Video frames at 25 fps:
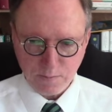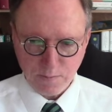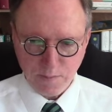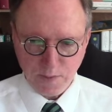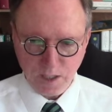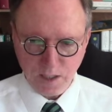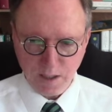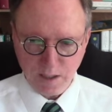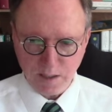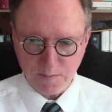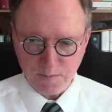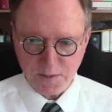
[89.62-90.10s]

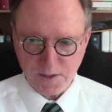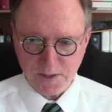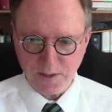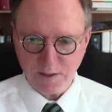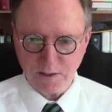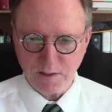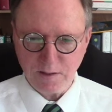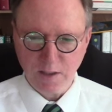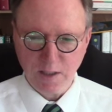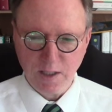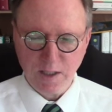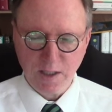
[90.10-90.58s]
Um,
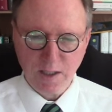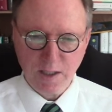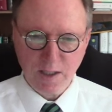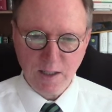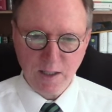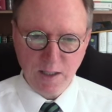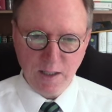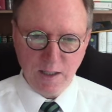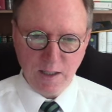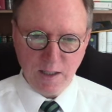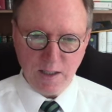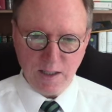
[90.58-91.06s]
so
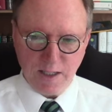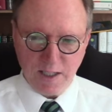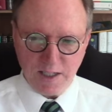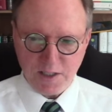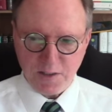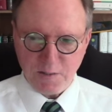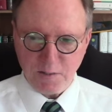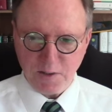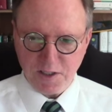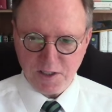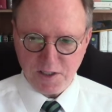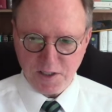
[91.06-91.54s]

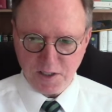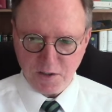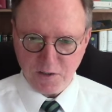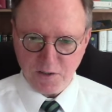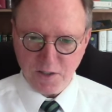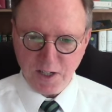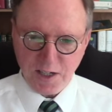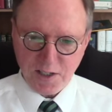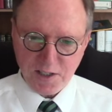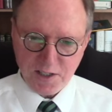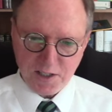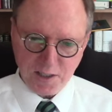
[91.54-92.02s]
that's what he's
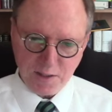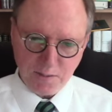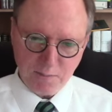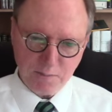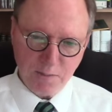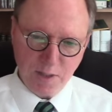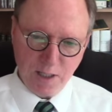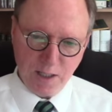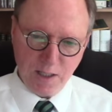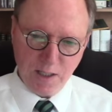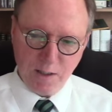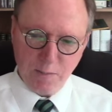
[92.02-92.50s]
addressing,
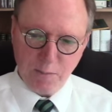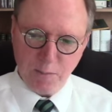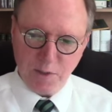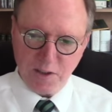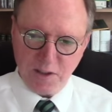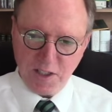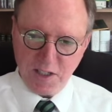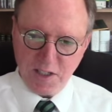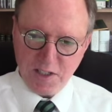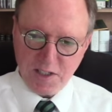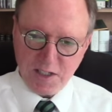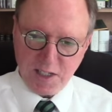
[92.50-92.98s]
but
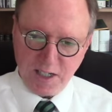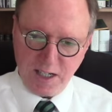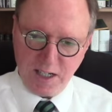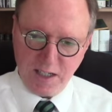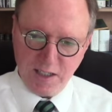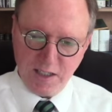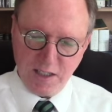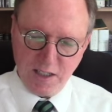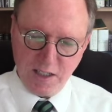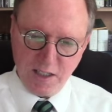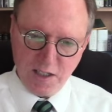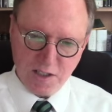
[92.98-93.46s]
these
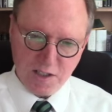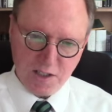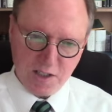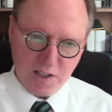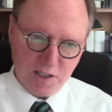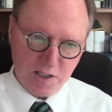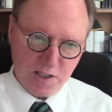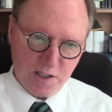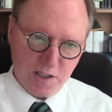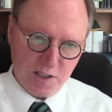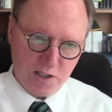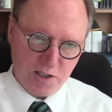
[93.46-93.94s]
ideas
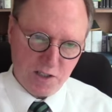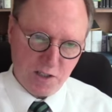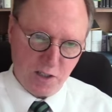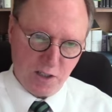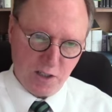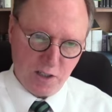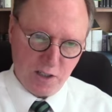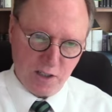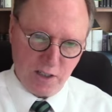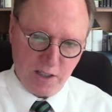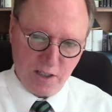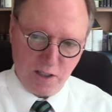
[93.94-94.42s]

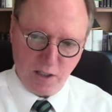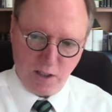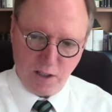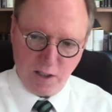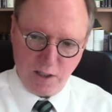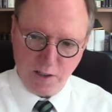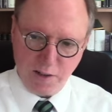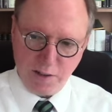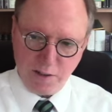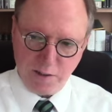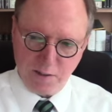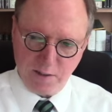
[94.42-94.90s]
circulate
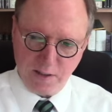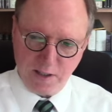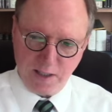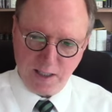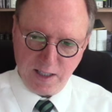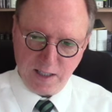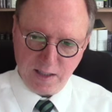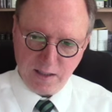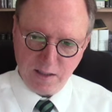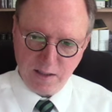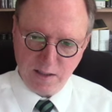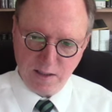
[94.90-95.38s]
all
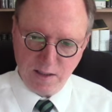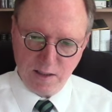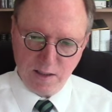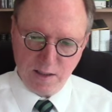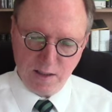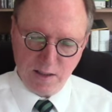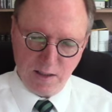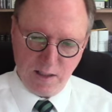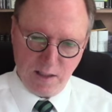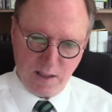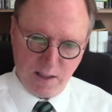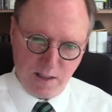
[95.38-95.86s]
throughout
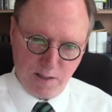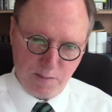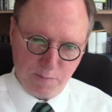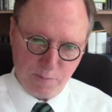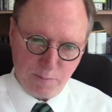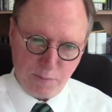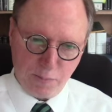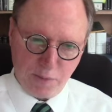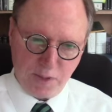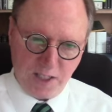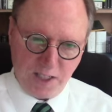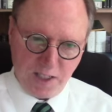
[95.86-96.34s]
um,
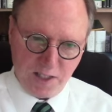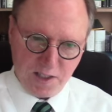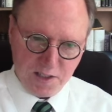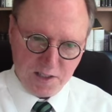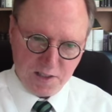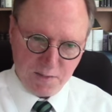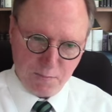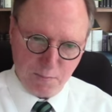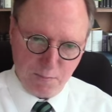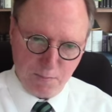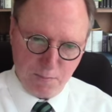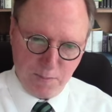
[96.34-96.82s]

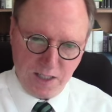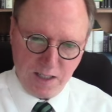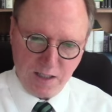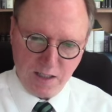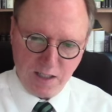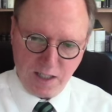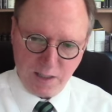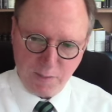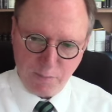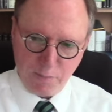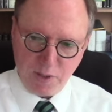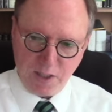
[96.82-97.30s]
Protest,
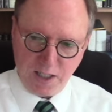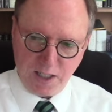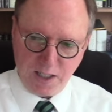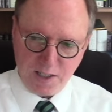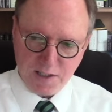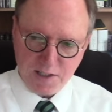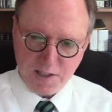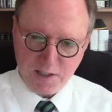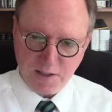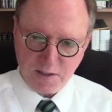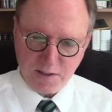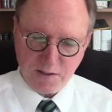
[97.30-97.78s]
mainline
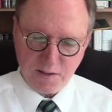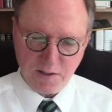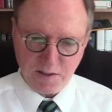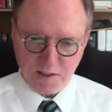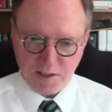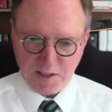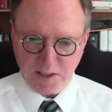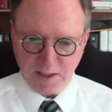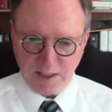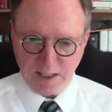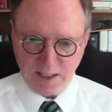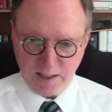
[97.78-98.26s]
Protestant
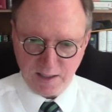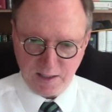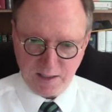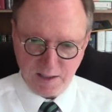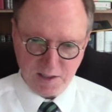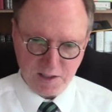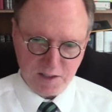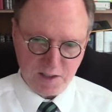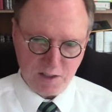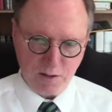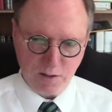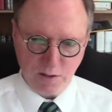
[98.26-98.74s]

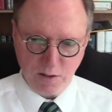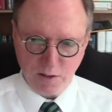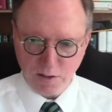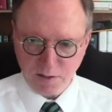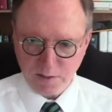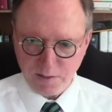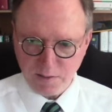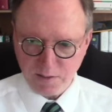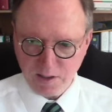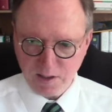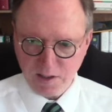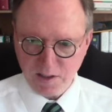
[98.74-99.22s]
Christianity. So
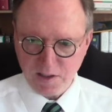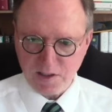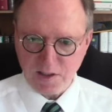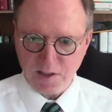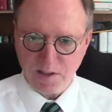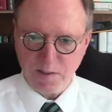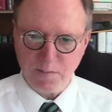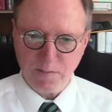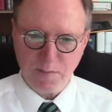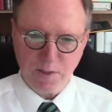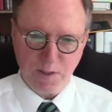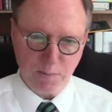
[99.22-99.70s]

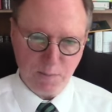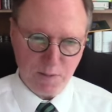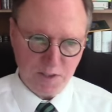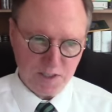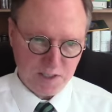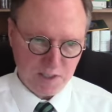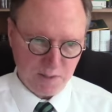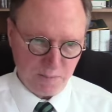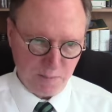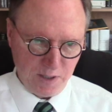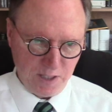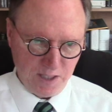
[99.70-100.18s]
Lutheranism,
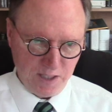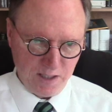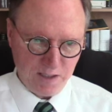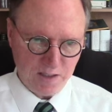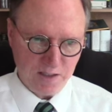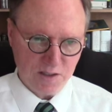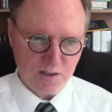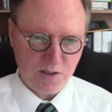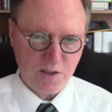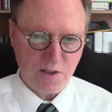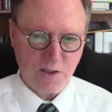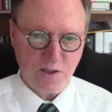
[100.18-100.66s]

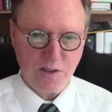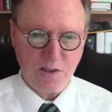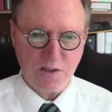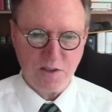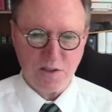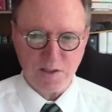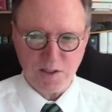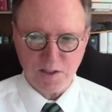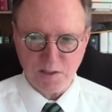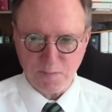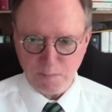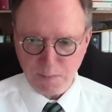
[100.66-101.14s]
Episcopalian
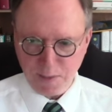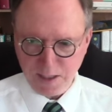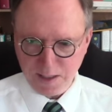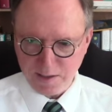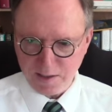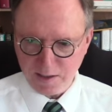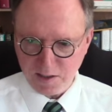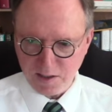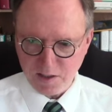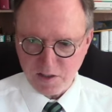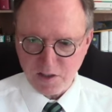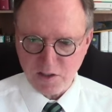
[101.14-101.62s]
churches,
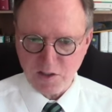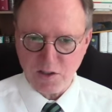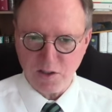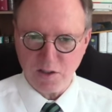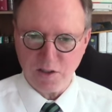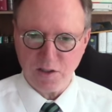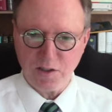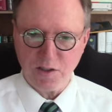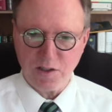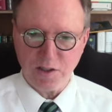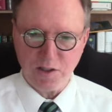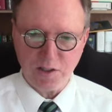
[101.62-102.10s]
Methodist
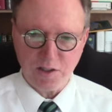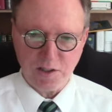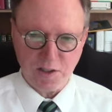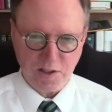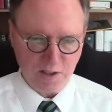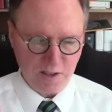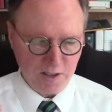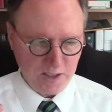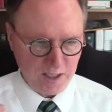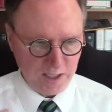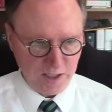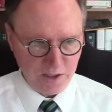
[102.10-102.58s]
churches,
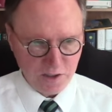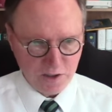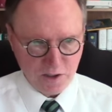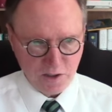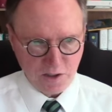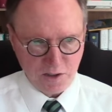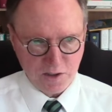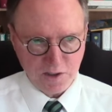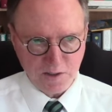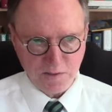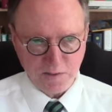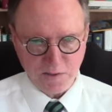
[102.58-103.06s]
United
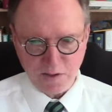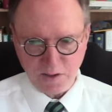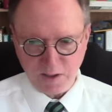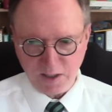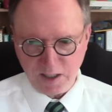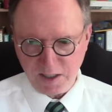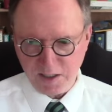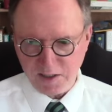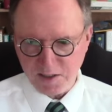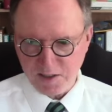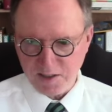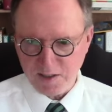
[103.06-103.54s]
Church of
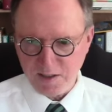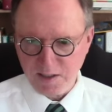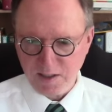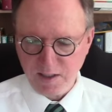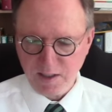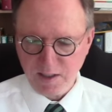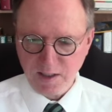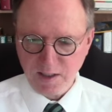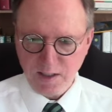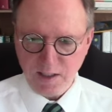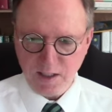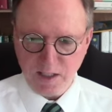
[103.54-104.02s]
Christ,
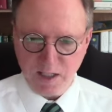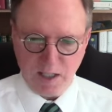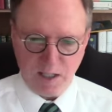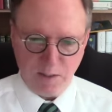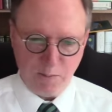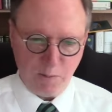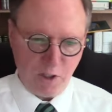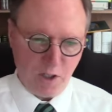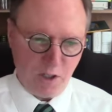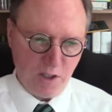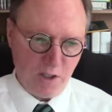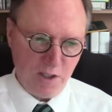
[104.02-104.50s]
um,
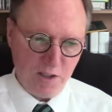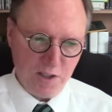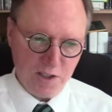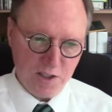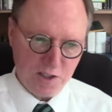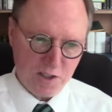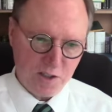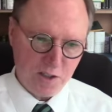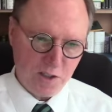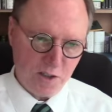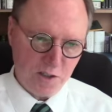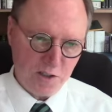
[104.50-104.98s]
all
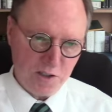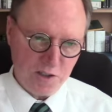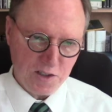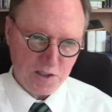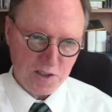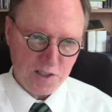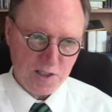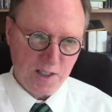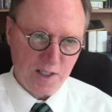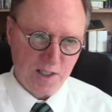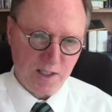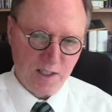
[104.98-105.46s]
these
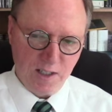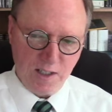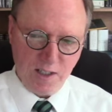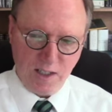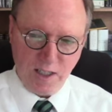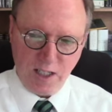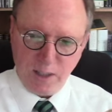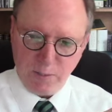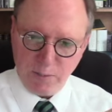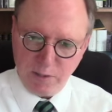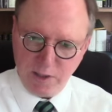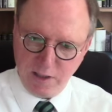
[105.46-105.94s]
churches
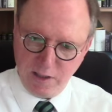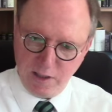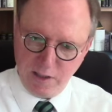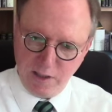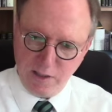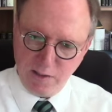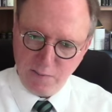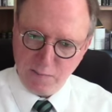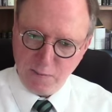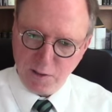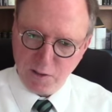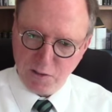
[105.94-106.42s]
have been
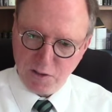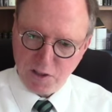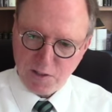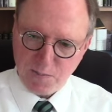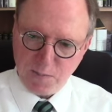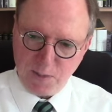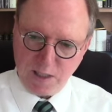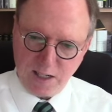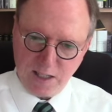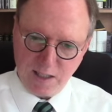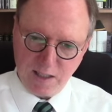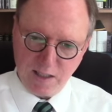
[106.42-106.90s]
influenced
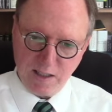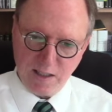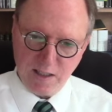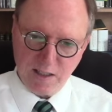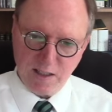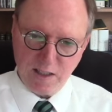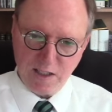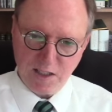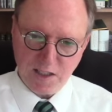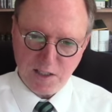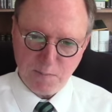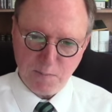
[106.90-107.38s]
by
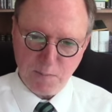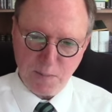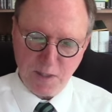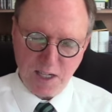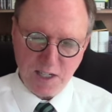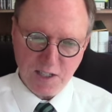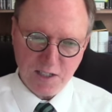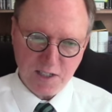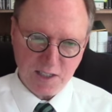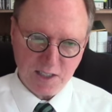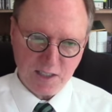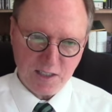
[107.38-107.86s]
these
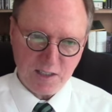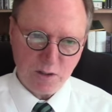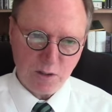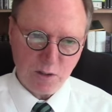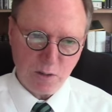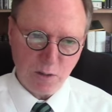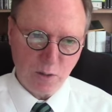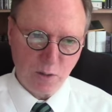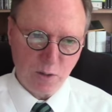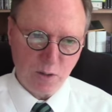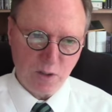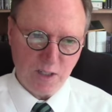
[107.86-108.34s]
basic
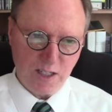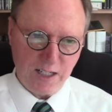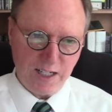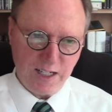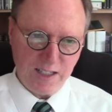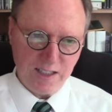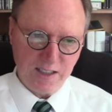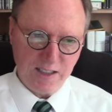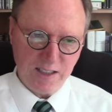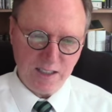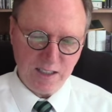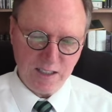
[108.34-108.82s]
core
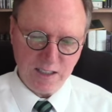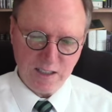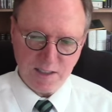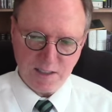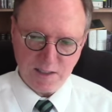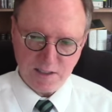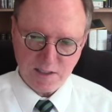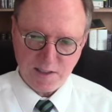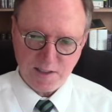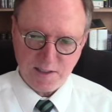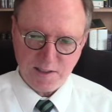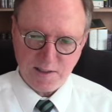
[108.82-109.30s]

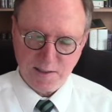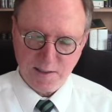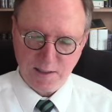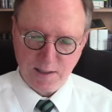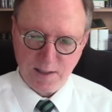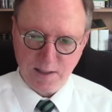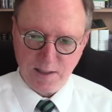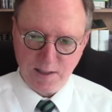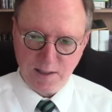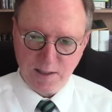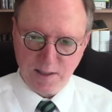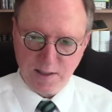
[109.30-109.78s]
ideas.
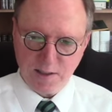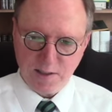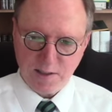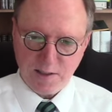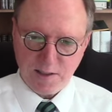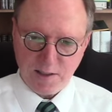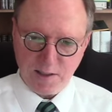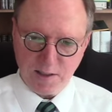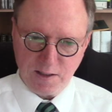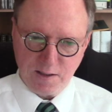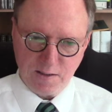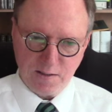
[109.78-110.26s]

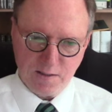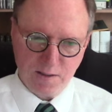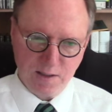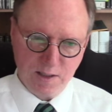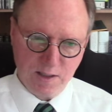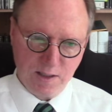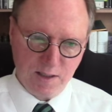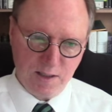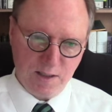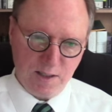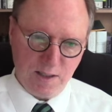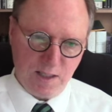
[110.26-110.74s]
So
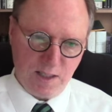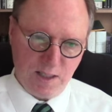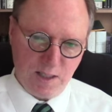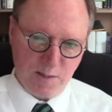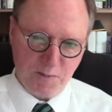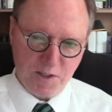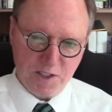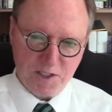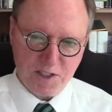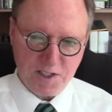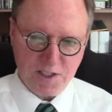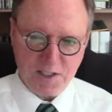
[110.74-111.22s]

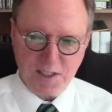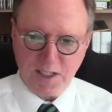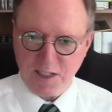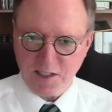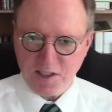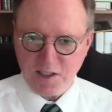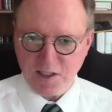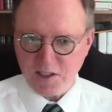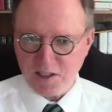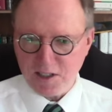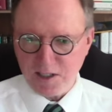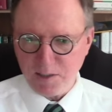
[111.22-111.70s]
um, this is
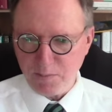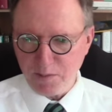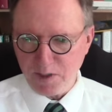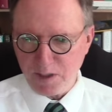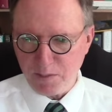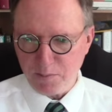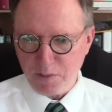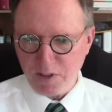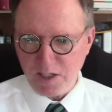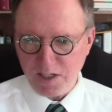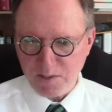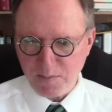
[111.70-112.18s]
not just simply
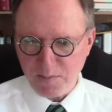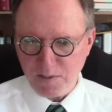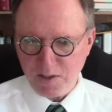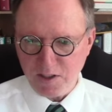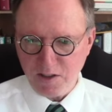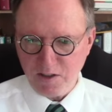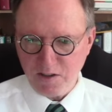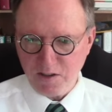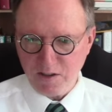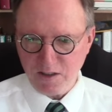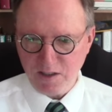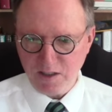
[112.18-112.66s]
a
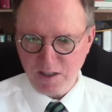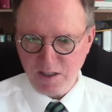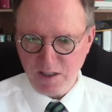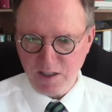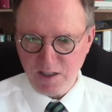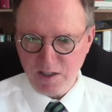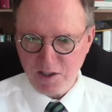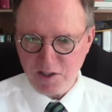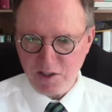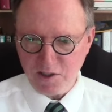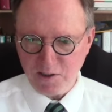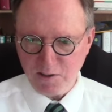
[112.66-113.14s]
Presbyterian
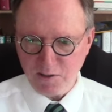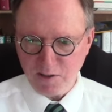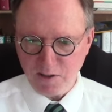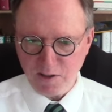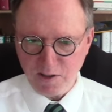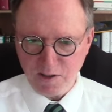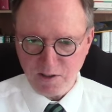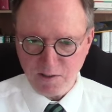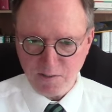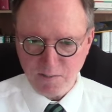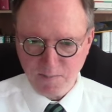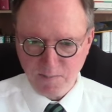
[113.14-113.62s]
issue,
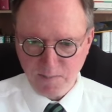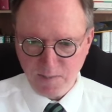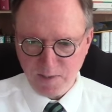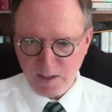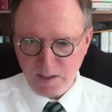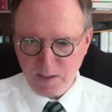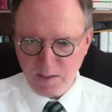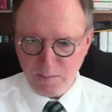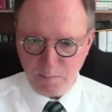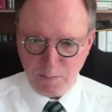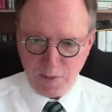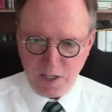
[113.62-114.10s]
although
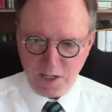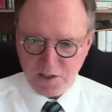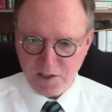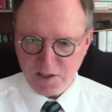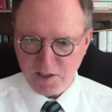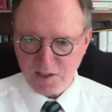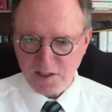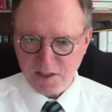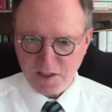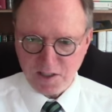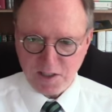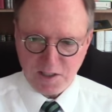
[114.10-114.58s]

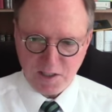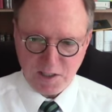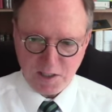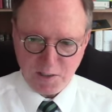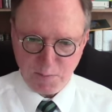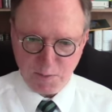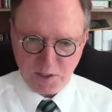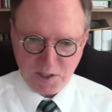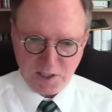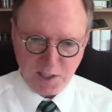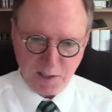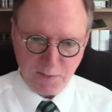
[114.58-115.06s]
Machen is
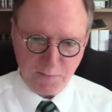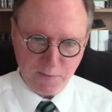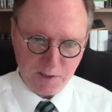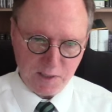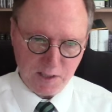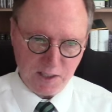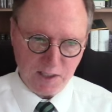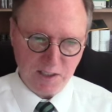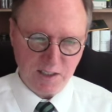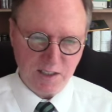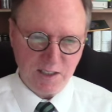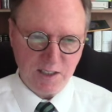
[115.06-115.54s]

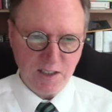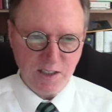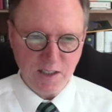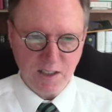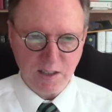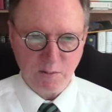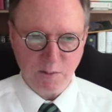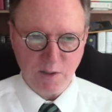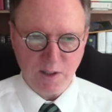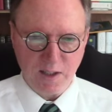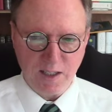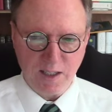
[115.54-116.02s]
specifically
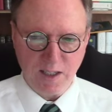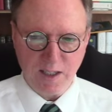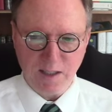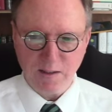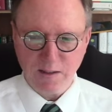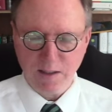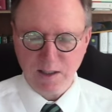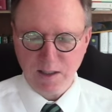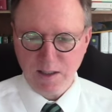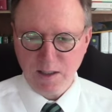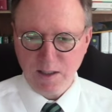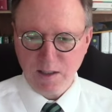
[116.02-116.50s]
dealing with that,
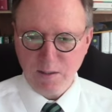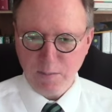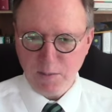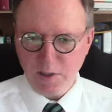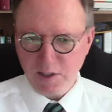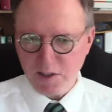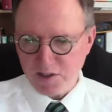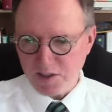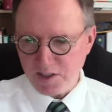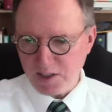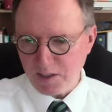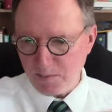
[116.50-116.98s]

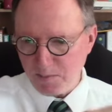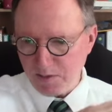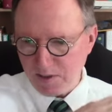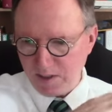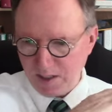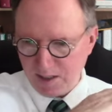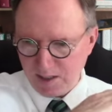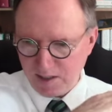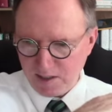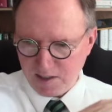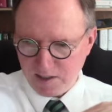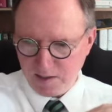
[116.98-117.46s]
but it's something
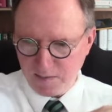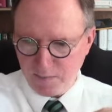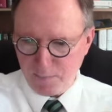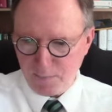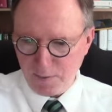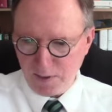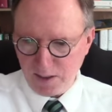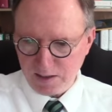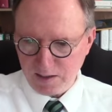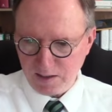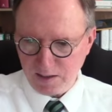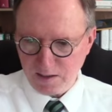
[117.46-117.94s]
that is
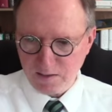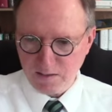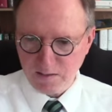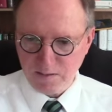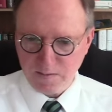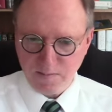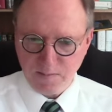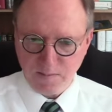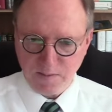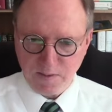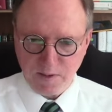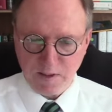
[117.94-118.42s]
infected,
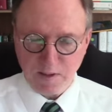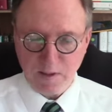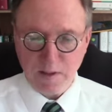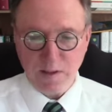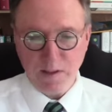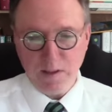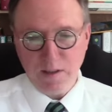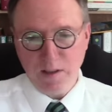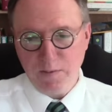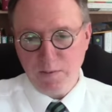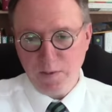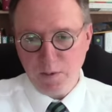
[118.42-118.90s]

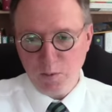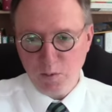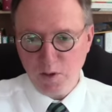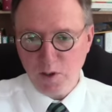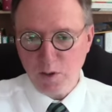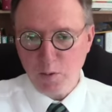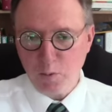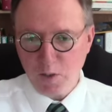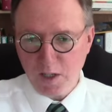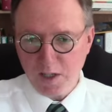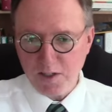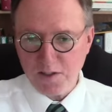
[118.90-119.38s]
if you
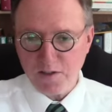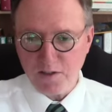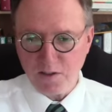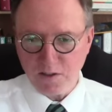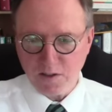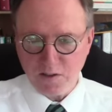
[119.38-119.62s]
will, Western